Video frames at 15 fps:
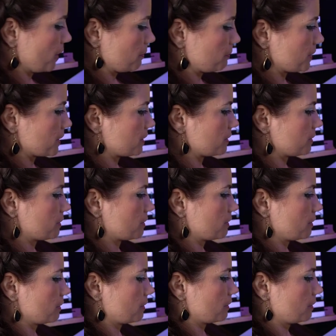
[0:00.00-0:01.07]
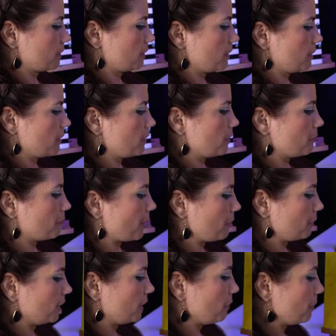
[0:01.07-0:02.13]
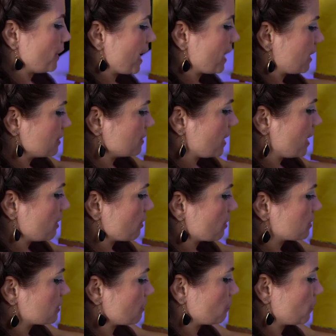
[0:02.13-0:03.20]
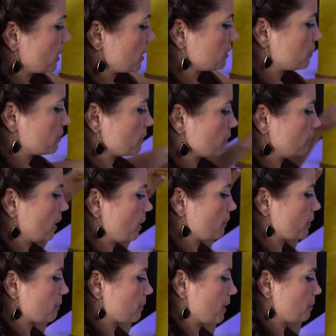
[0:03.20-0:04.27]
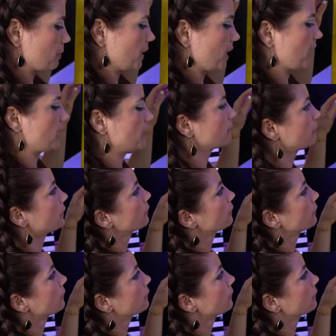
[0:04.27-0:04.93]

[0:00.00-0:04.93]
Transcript: up this, my little black container because I'm running so low on my plate.